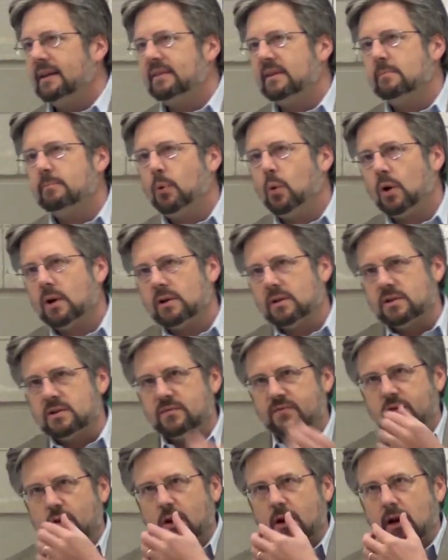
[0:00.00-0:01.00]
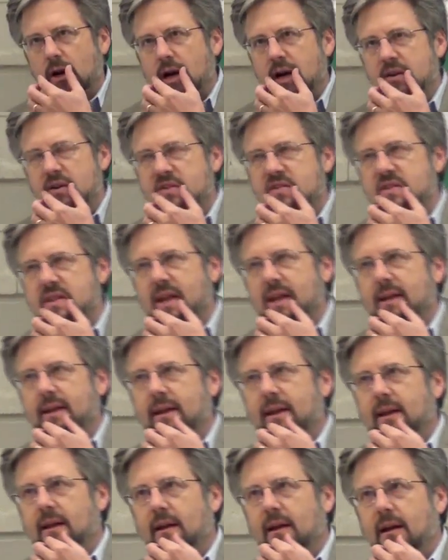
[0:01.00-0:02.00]
It's important for
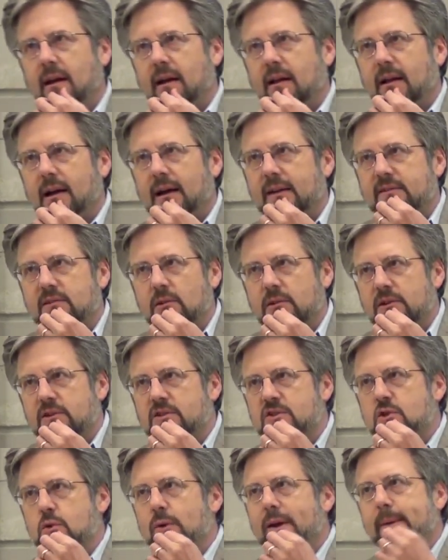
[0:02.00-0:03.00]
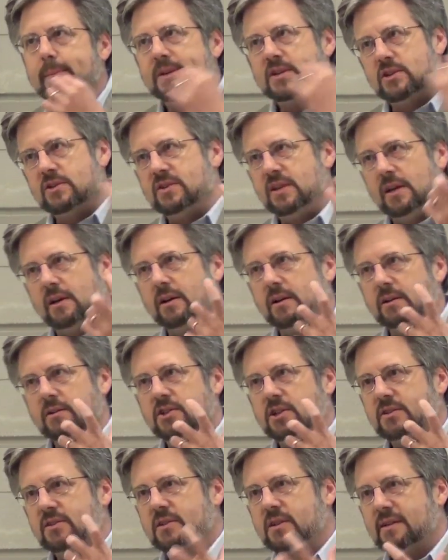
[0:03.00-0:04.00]
understanding, so there's 2 images here,
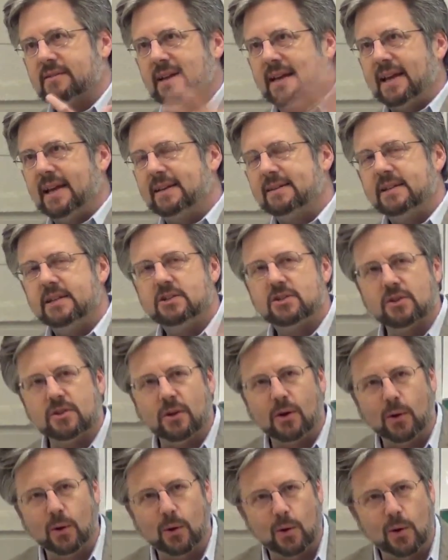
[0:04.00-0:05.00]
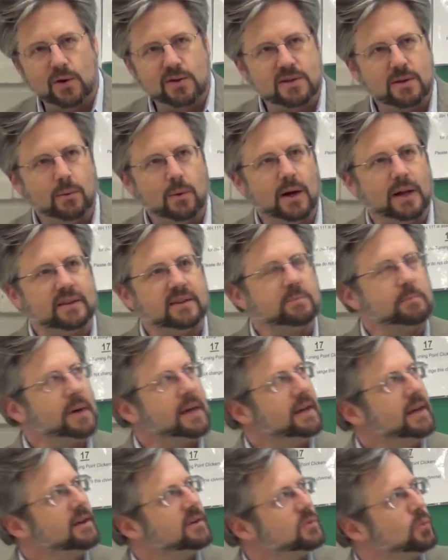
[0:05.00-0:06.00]
just because I can't teach you the whole course at once,
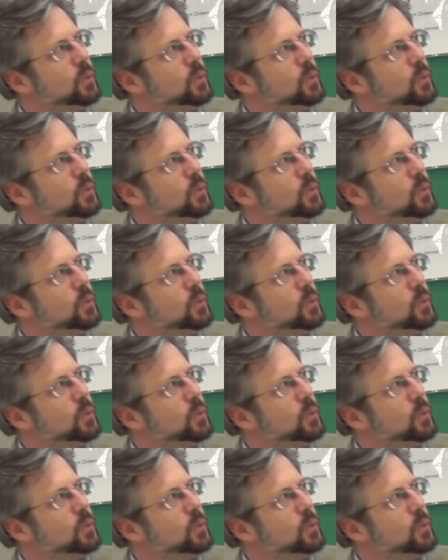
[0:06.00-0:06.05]
but